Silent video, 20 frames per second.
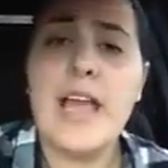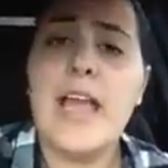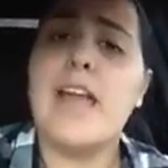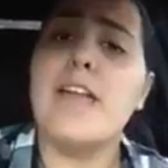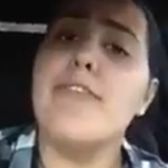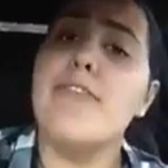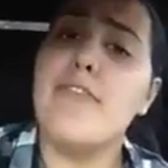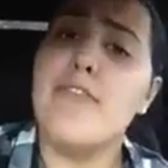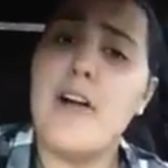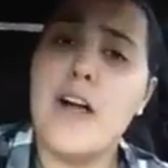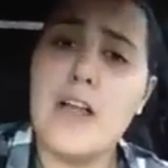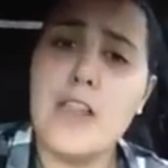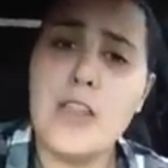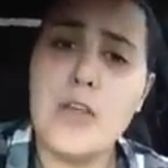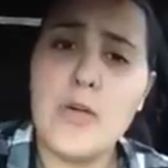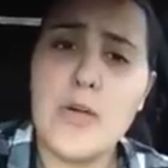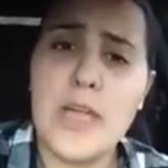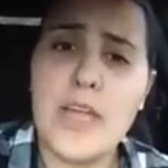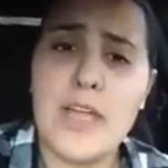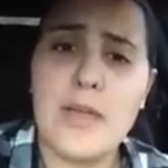and
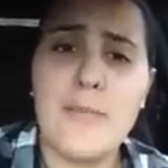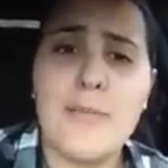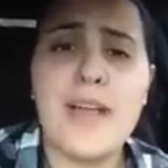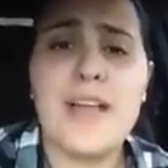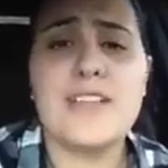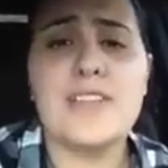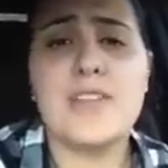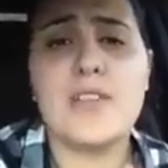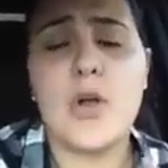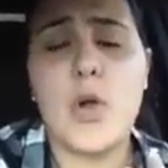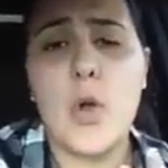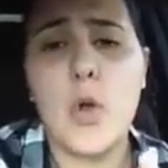follow him as their